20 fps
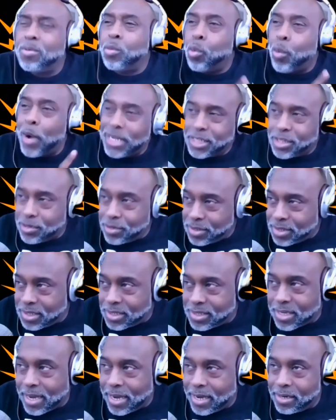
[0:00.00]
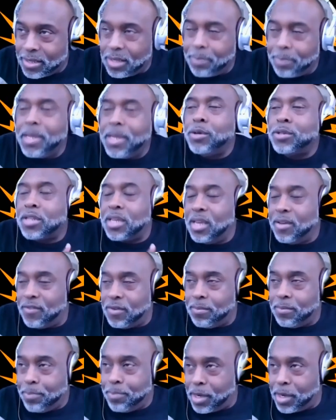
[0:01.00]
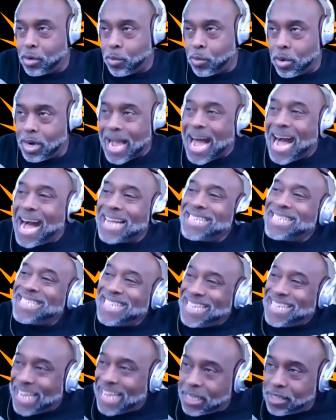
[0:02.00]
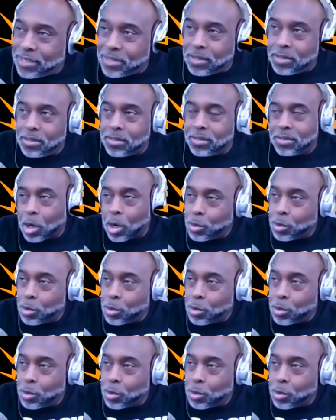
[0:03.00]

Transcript: Western society, let me use an even bigger word, Occidental,